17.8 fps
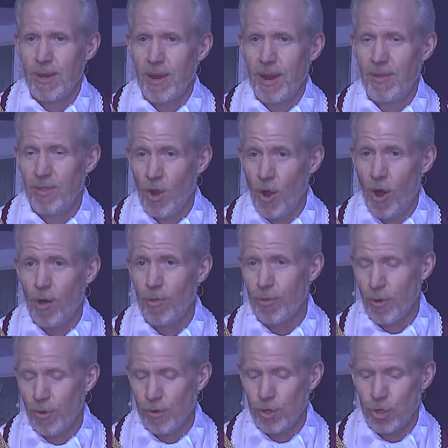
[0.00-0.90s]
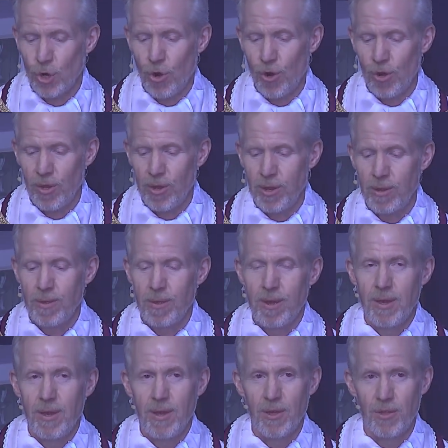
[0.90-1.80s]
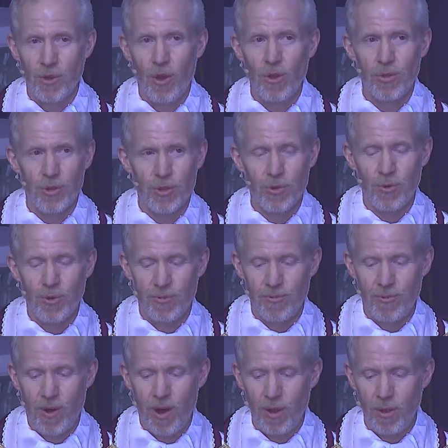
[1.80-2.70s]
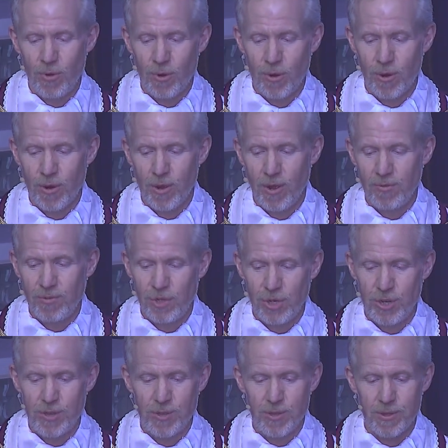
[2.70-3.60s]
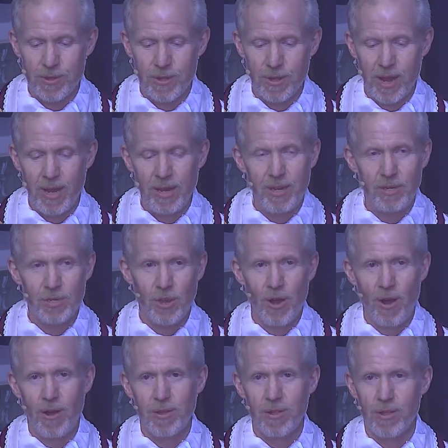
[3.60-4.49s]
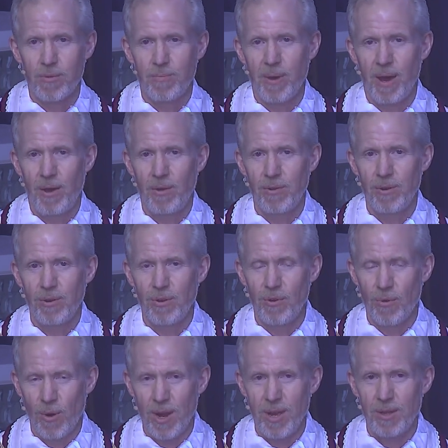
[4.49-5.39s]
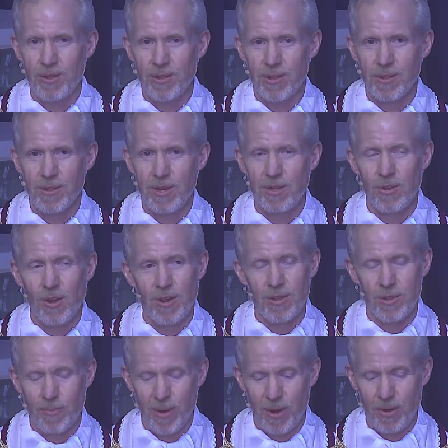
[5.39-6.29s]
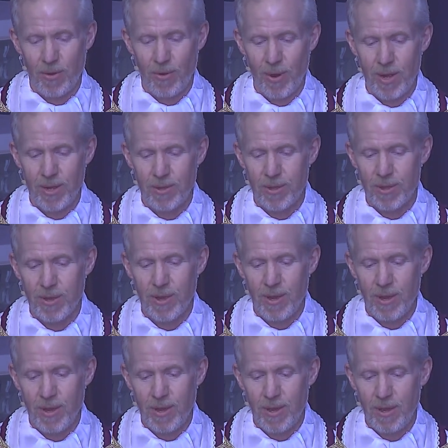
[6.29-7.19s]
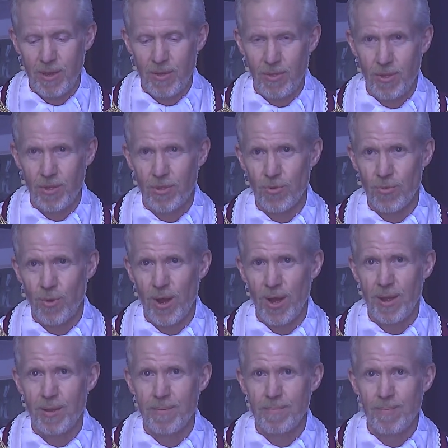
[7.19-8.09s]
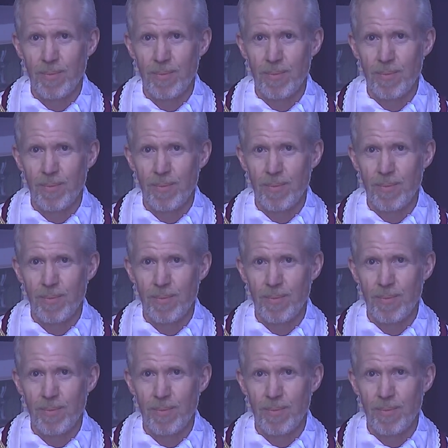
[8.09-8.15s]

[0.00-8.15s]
And the author, Charlie, is also a follower of Jesus, and he talks about grace. He talks about grace in this way.